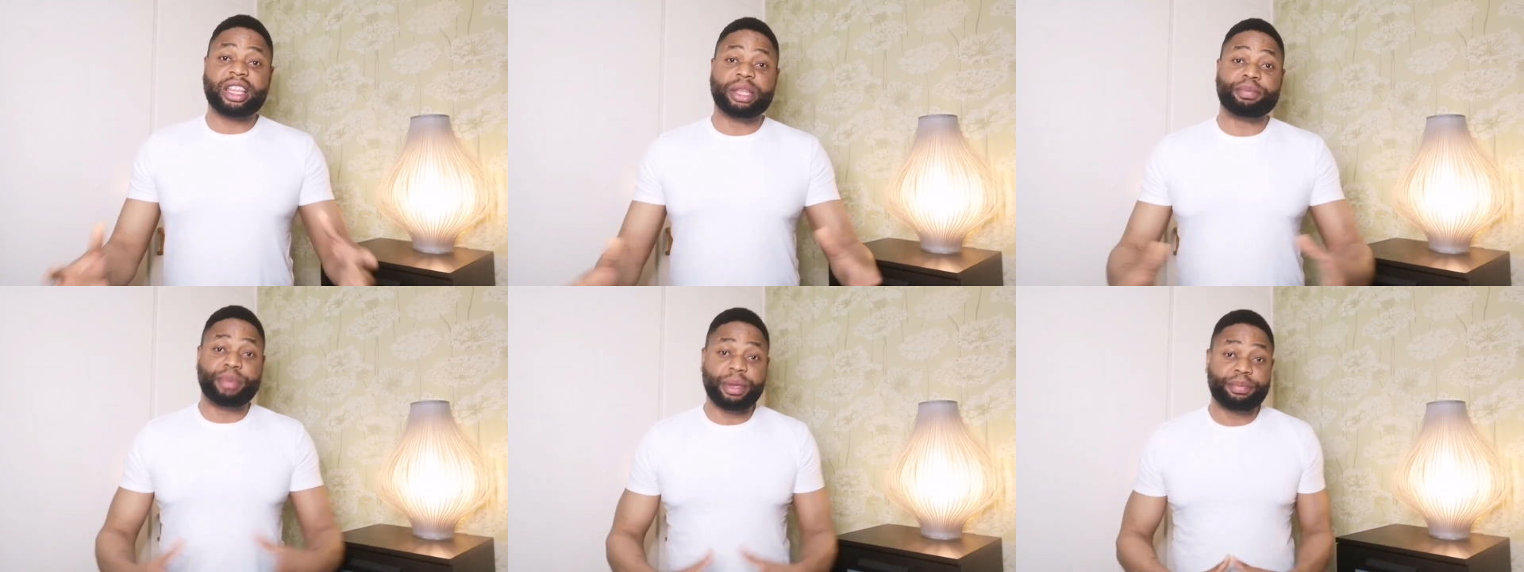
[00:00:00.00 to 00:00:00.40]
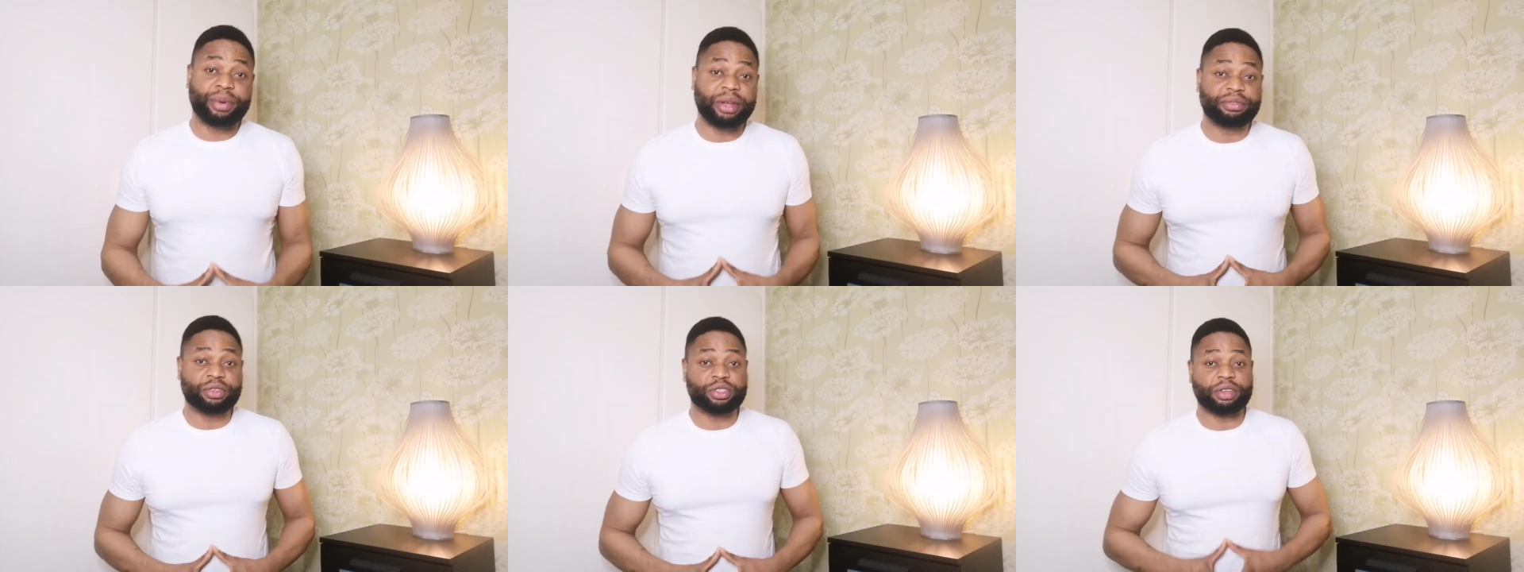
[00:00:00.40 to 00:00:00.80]
the Be
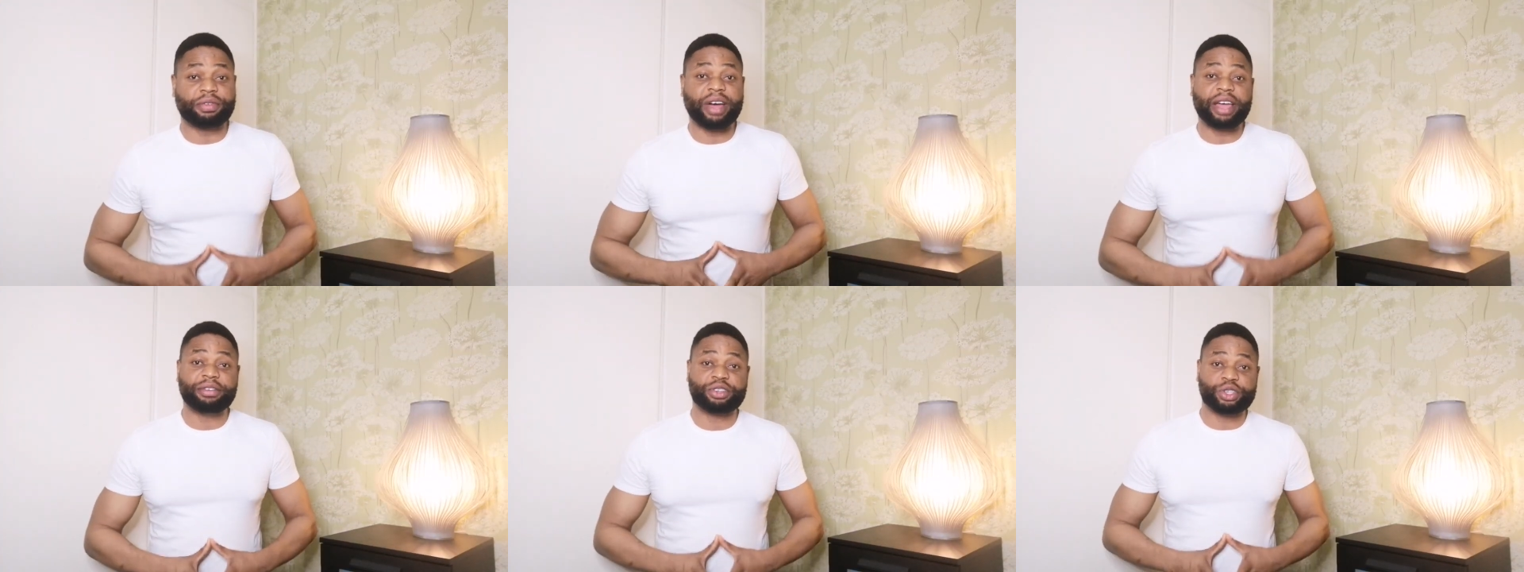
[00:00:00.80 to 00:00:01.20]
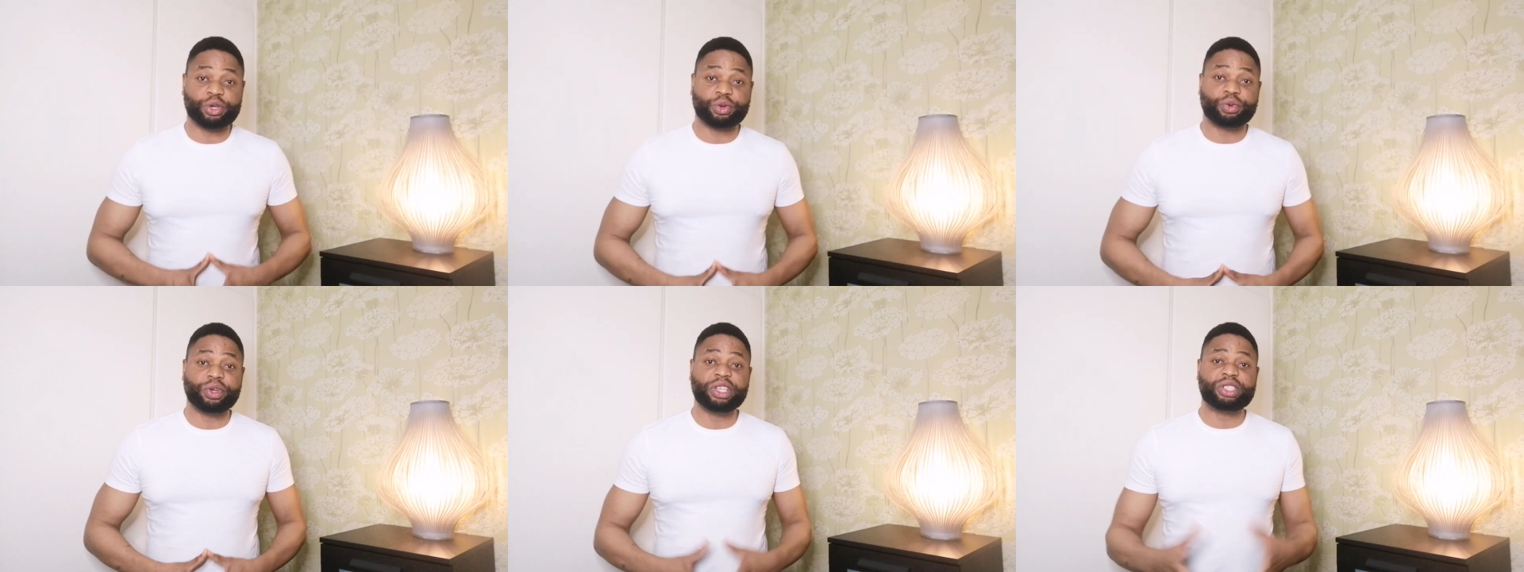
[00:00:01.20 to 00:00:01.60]
Brave to Survive
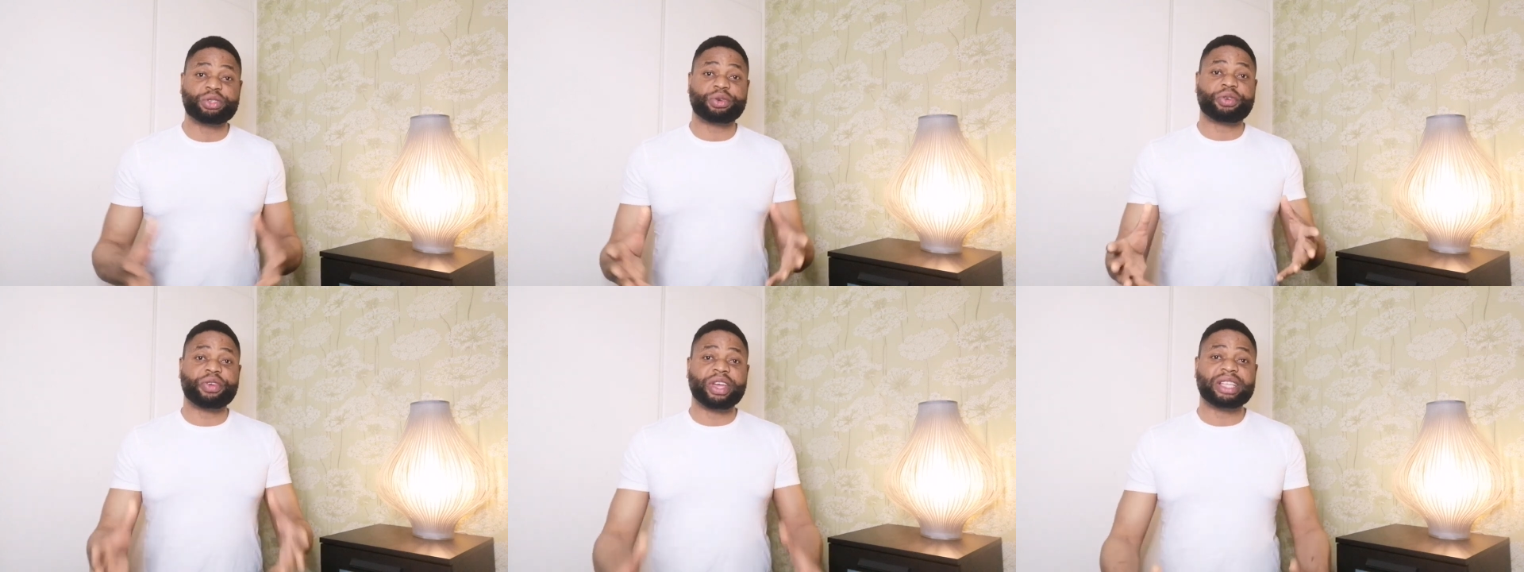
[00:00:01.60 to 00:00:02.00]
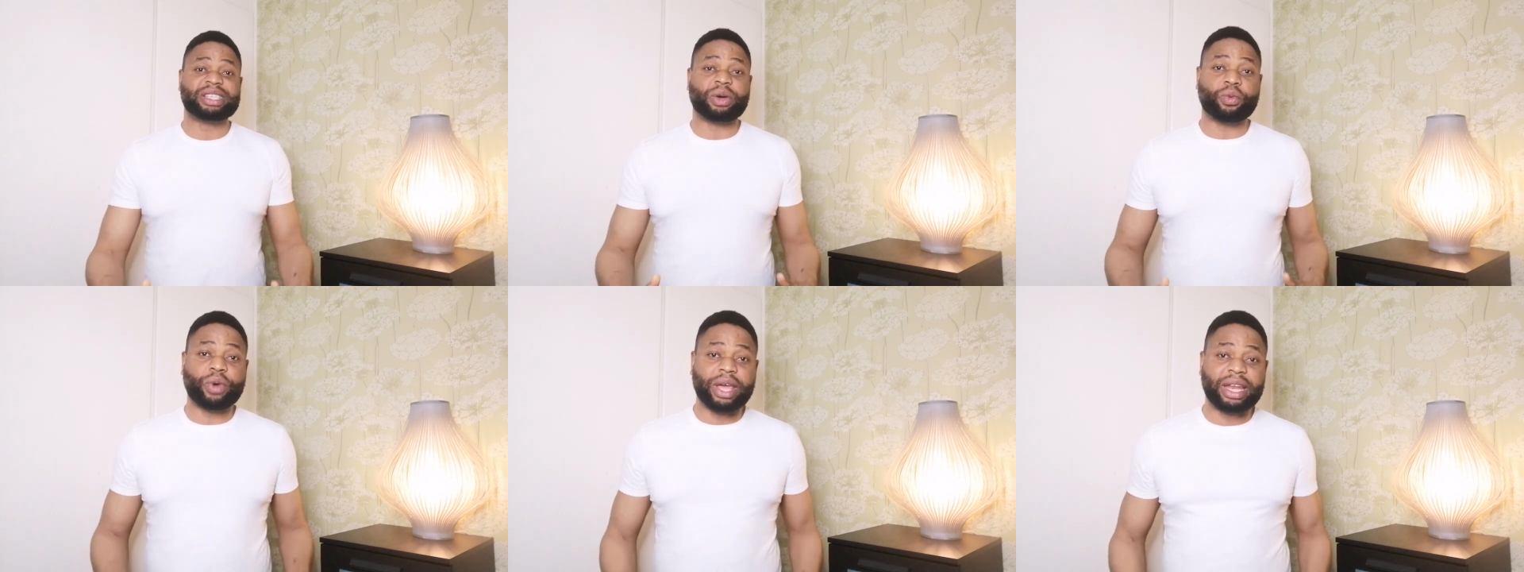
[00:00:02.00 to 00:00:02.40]
show, is to create
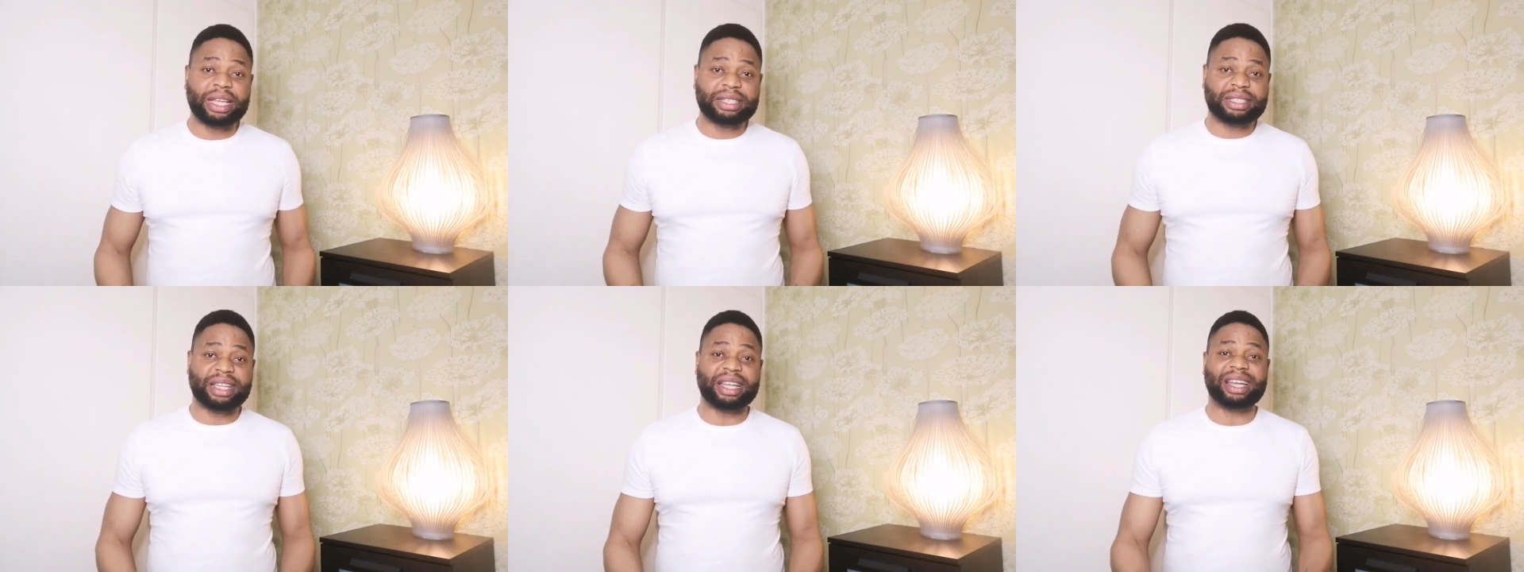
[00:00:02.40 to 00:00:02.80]
awareness